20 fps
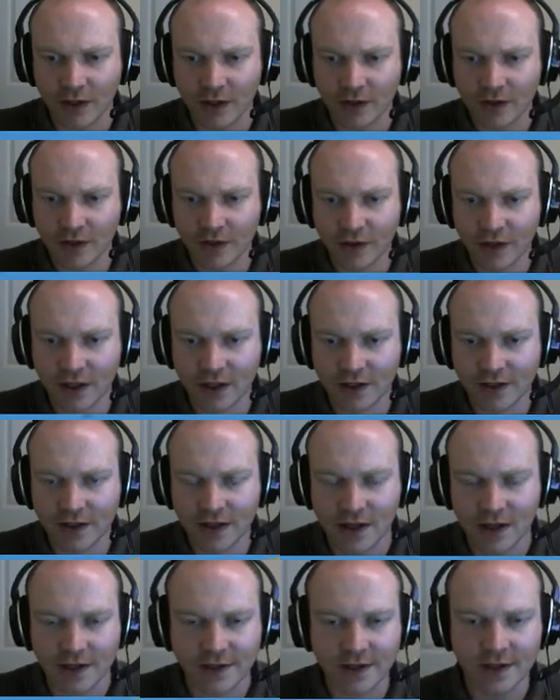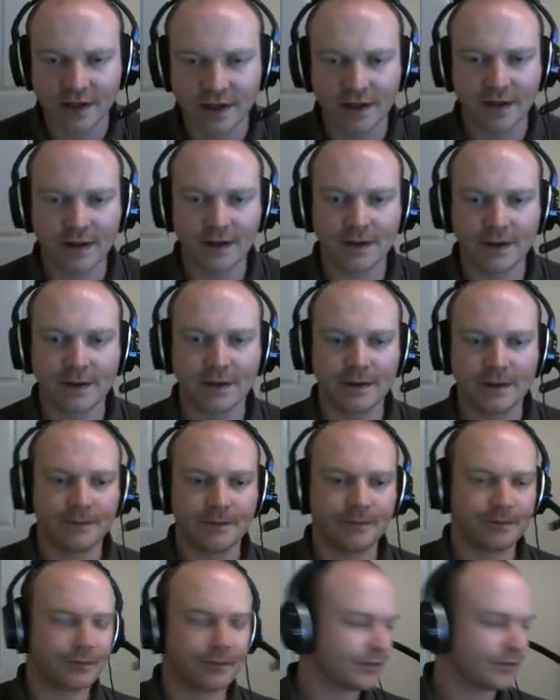I don't think I did.
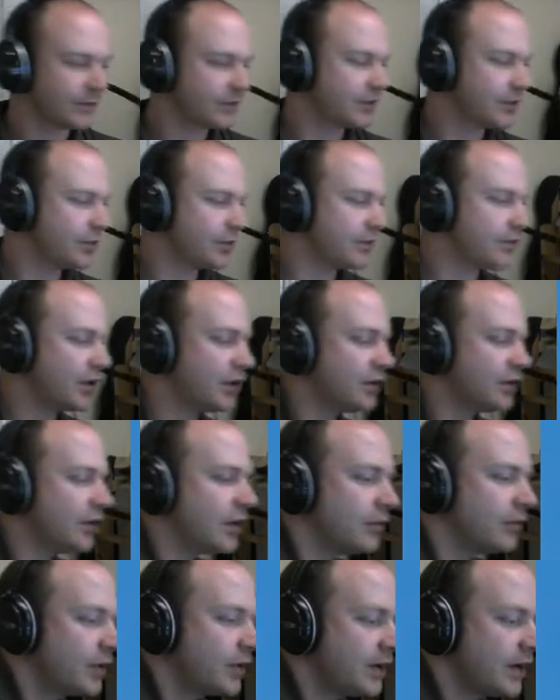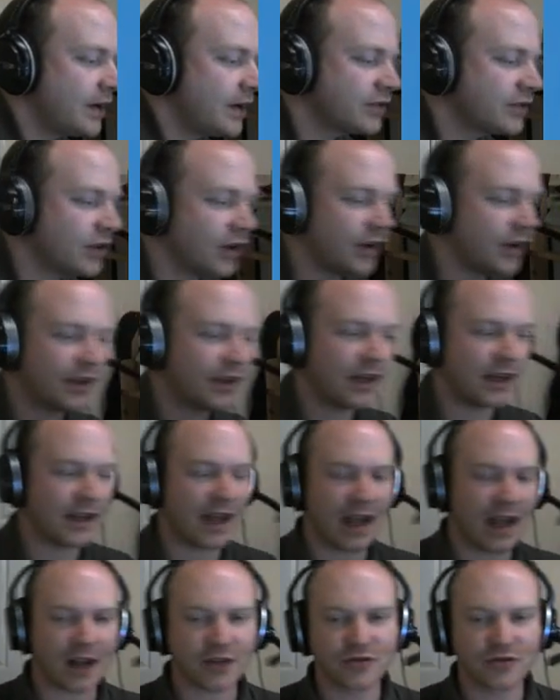So we haven't got like
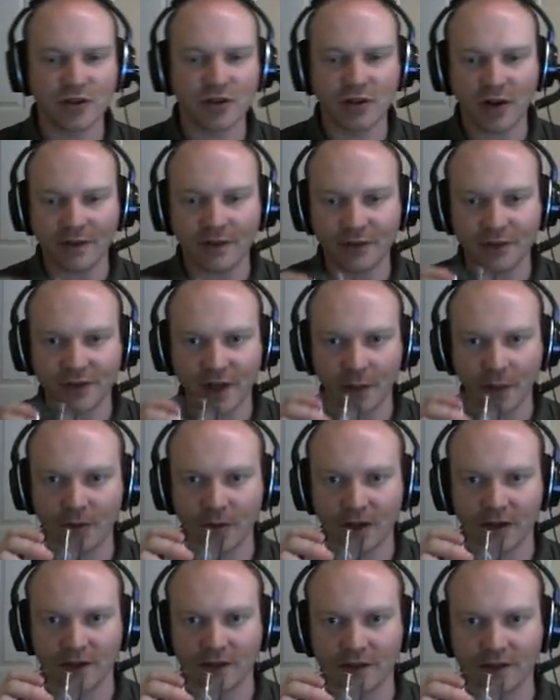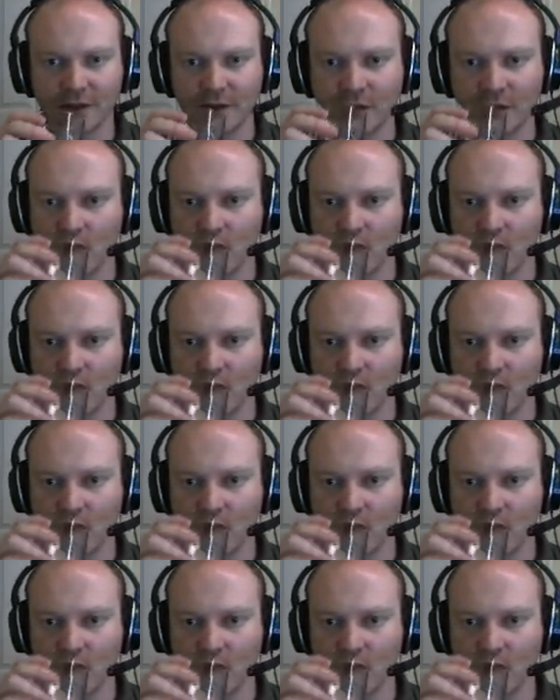extra gravel saplings.